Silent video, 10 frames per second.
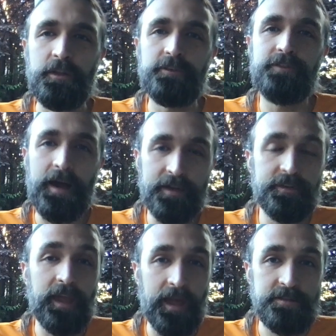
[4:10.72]
5
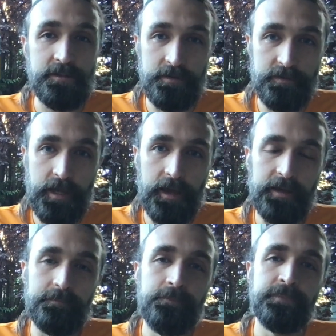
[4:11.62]
castles of
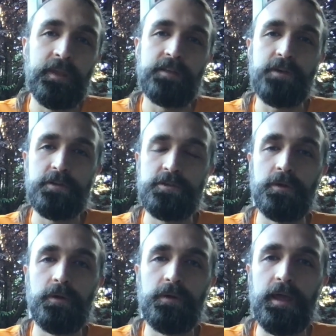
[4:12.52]
time. It's also
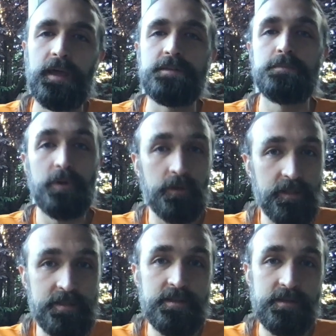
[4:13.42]
known as
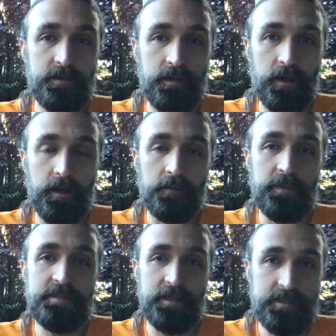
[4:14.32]
Merlin's
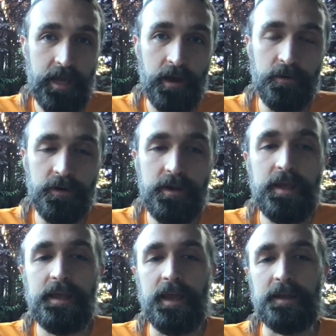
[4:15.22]
mystic tower,
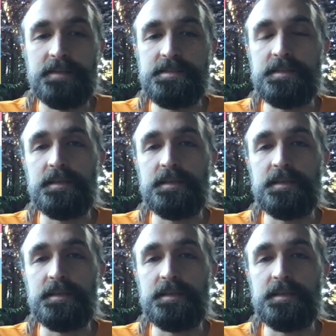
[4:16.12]
and it's